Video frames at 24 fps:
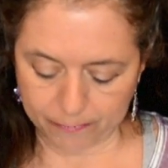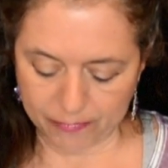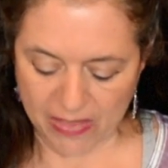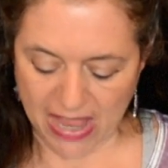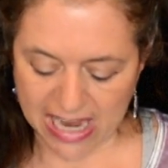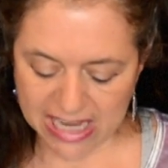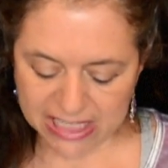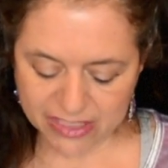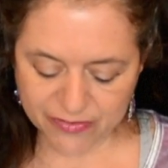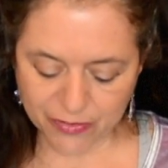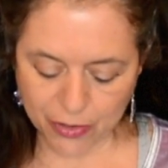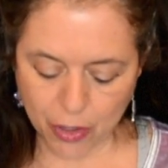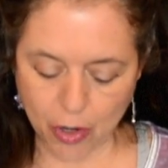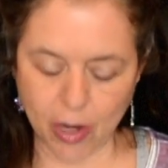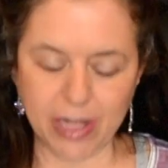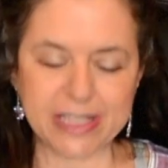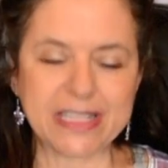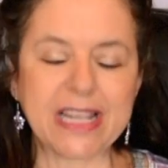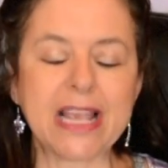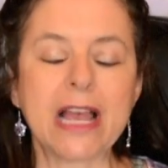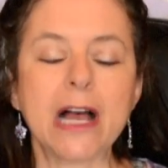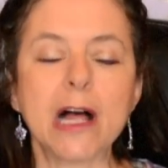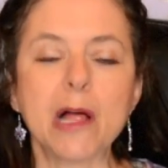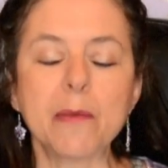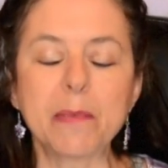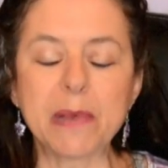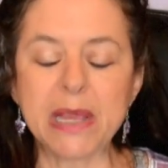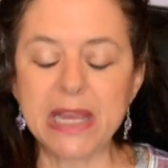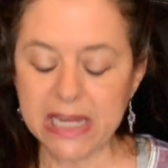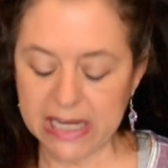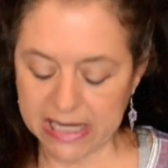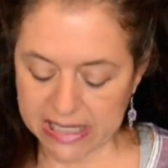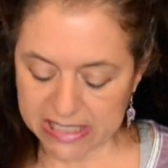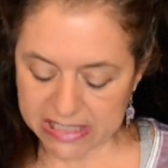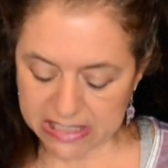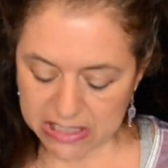Ask for God's help,
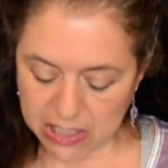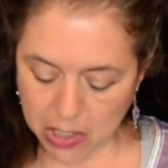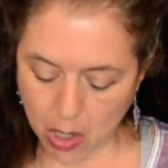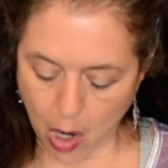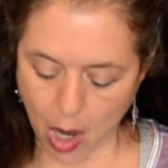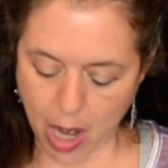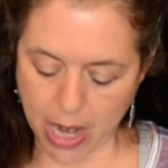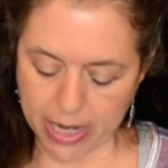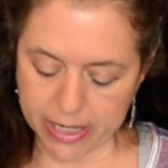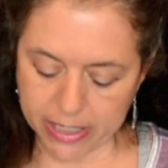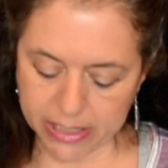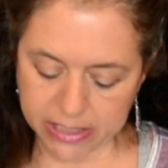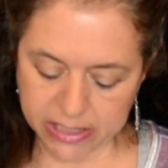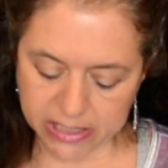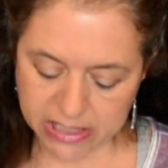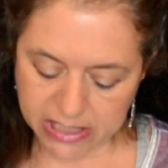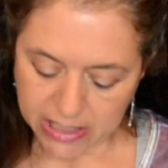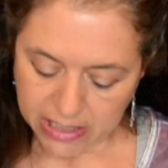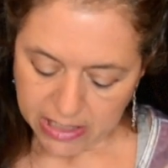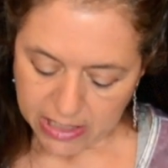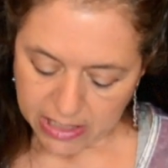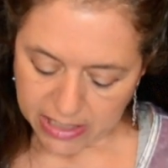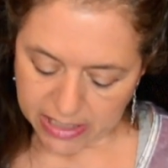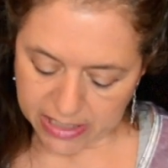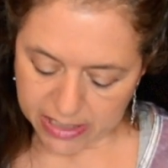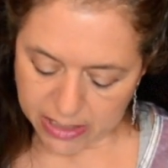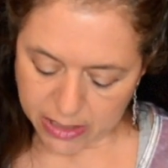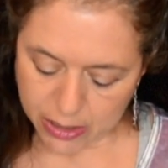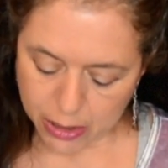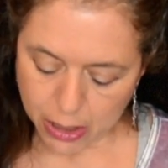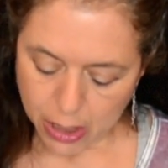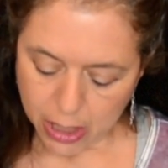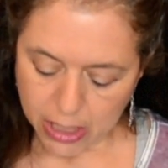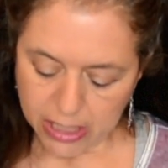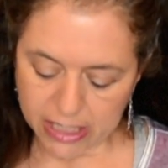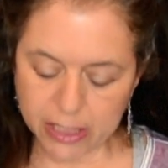his guidance,
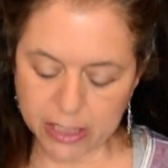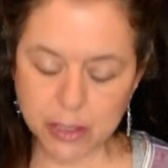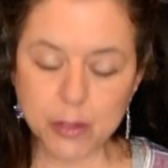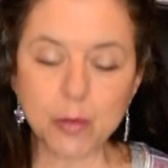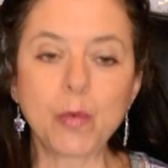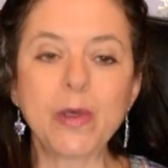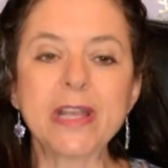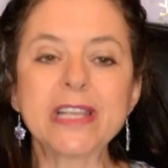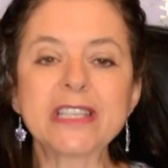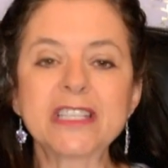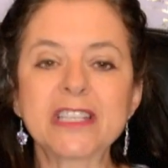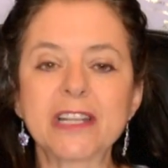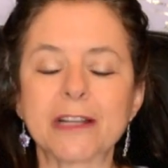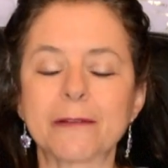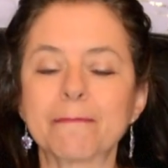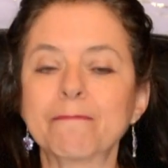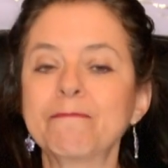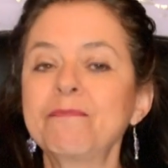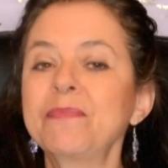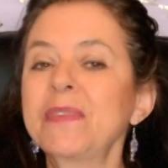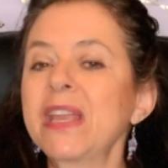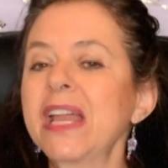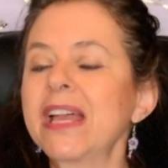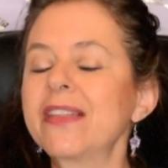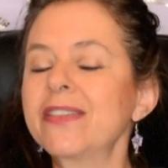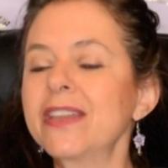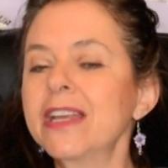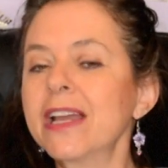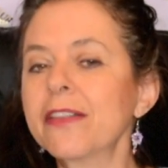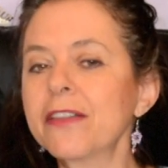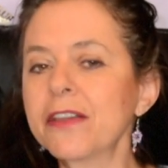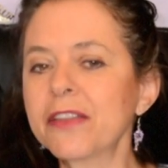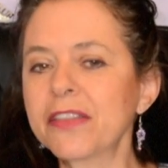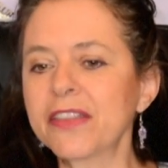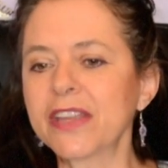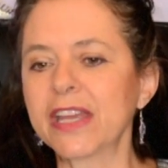his wisdom. And the
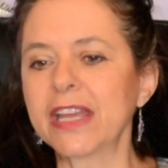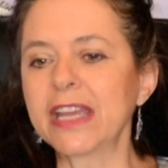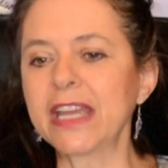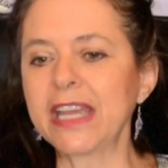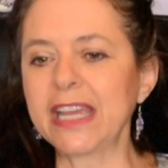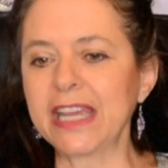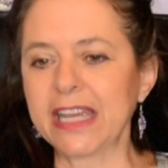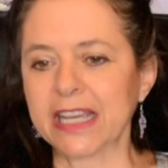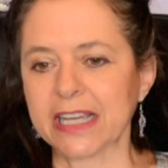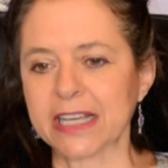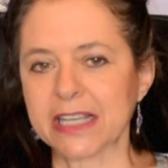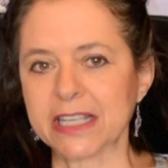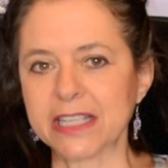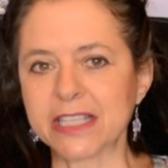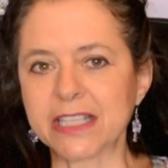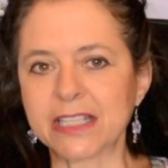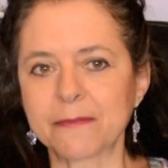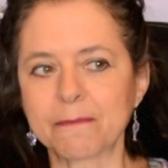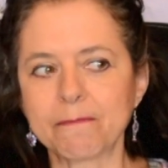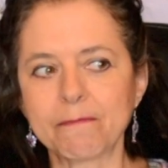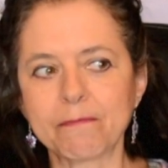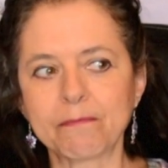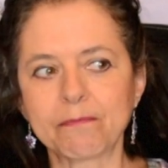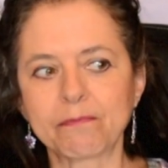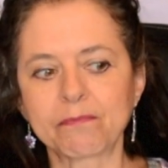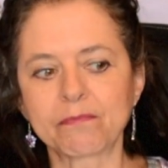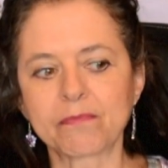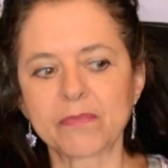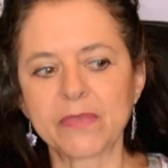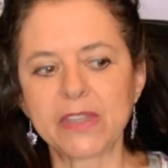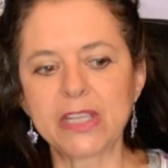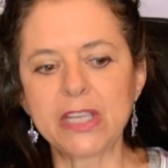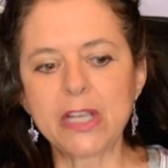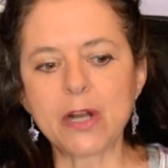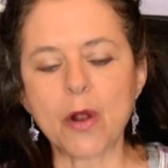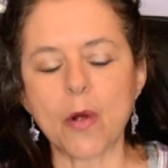other thing is,
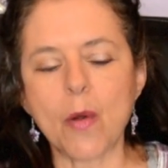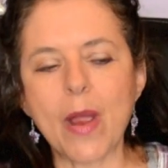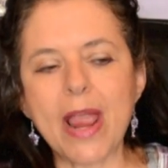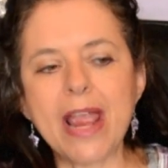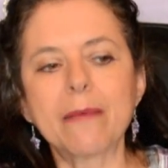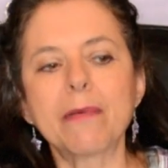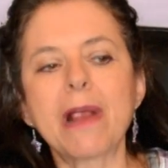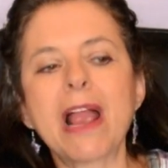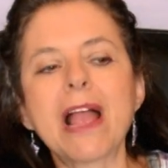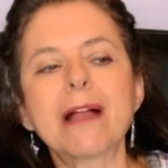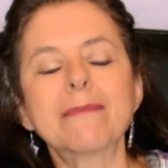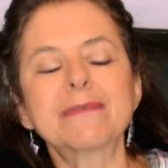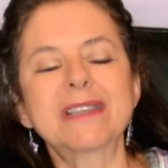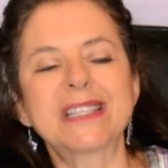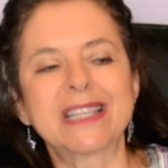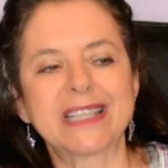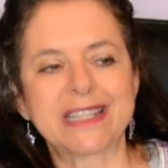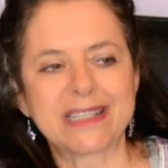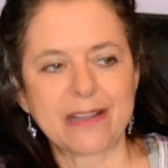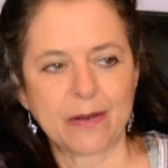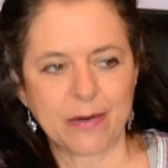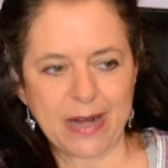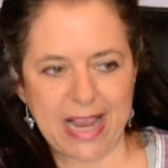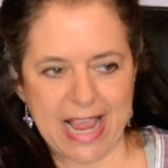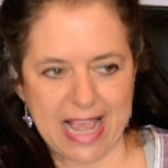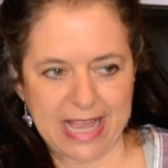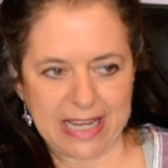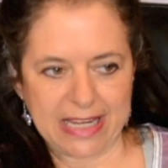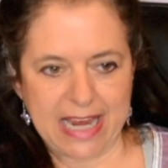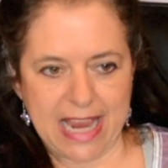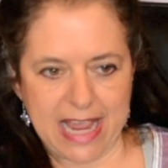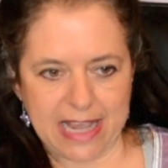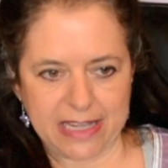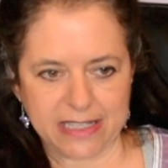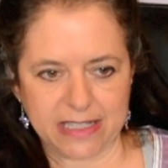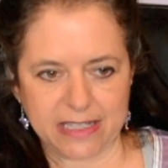Abraham sent out
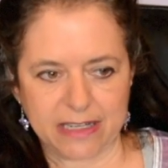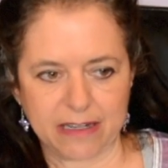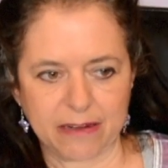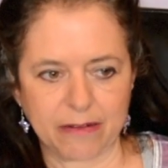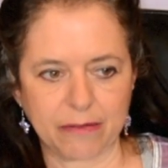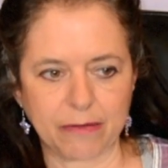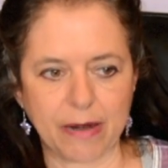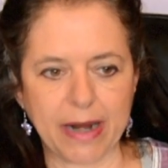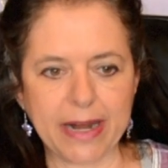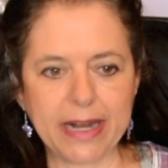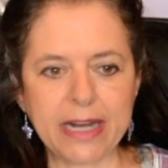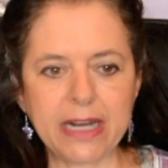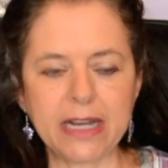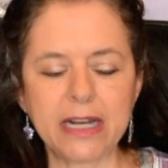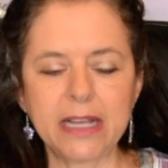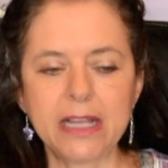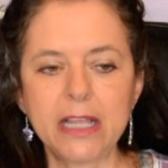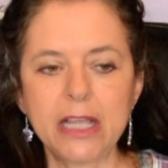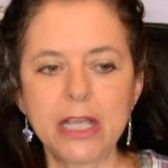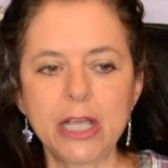Eliezer, right?